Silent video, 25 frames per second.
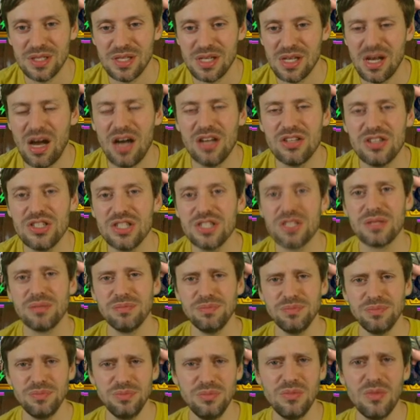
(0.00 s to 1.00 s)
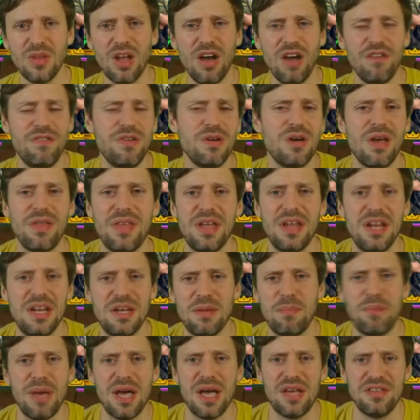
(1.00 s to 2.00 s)
I just I feel like they need a
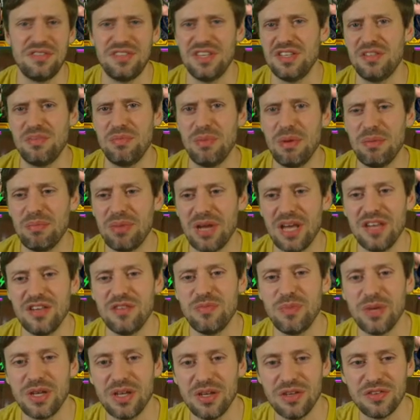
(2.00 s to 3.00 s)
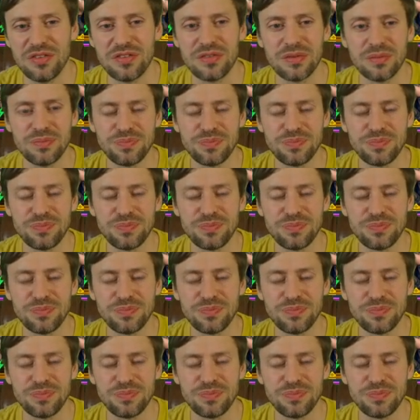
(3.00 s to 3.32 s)
better system in place because